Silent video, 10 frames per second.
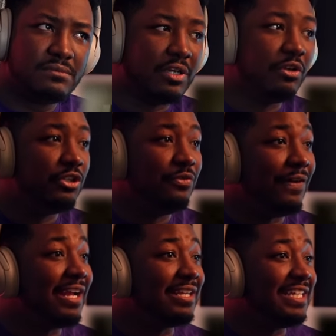Oh, you
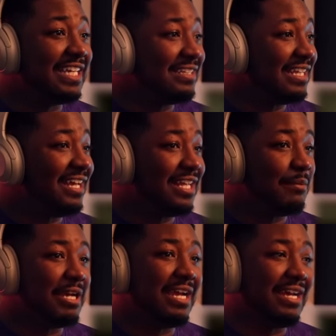finally getting the hell out of
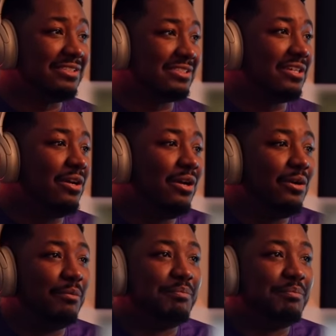my house? Oh,